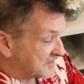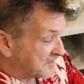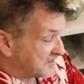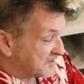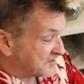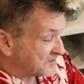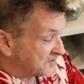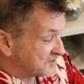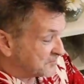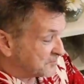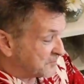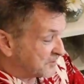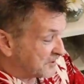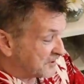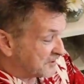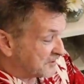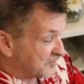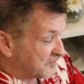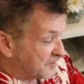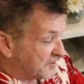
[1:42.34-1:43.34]
This is
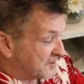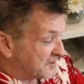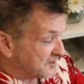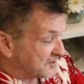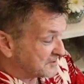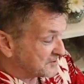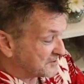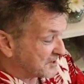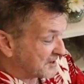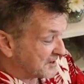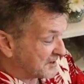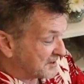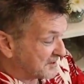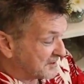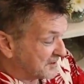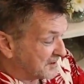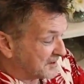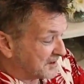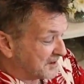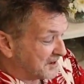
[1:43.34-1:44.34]
where it was
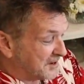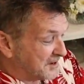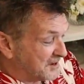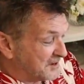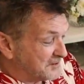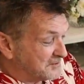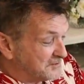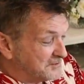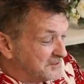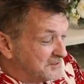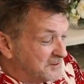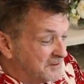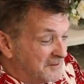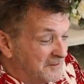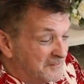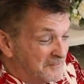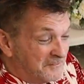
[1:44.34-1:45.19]
on the edge.